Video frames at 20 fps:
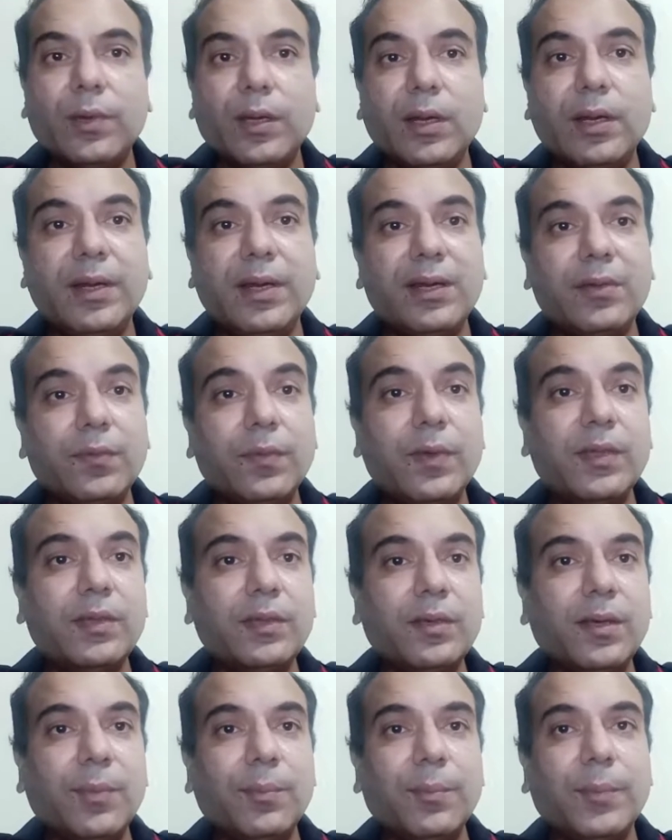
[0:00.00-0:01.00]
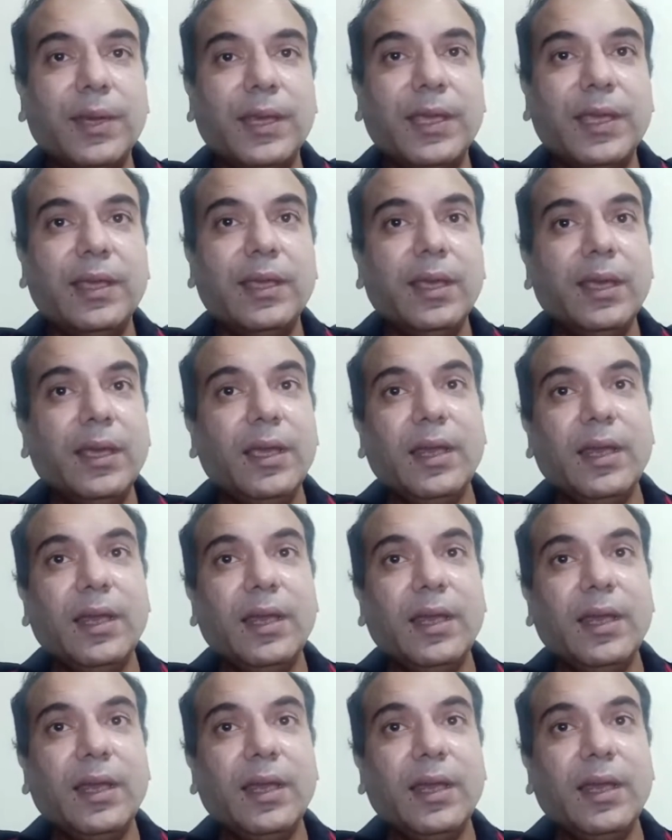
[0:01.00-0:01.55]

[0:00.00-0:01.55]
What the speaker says: crore net worth.